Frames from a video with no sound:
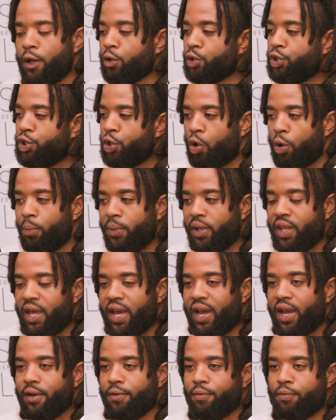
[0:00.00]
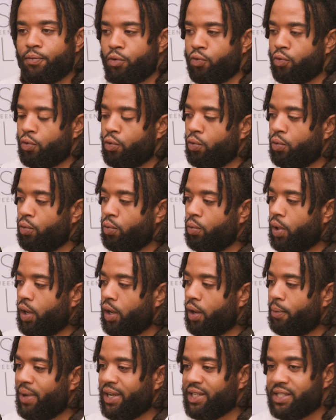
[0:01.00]
showing me that through
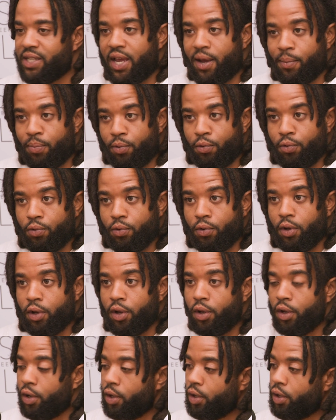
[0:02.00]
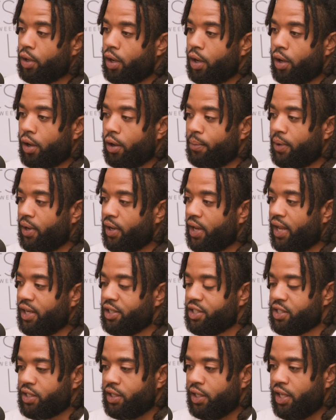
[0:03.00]
example, and
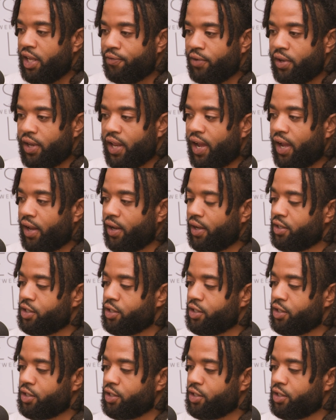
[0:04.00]
just living that.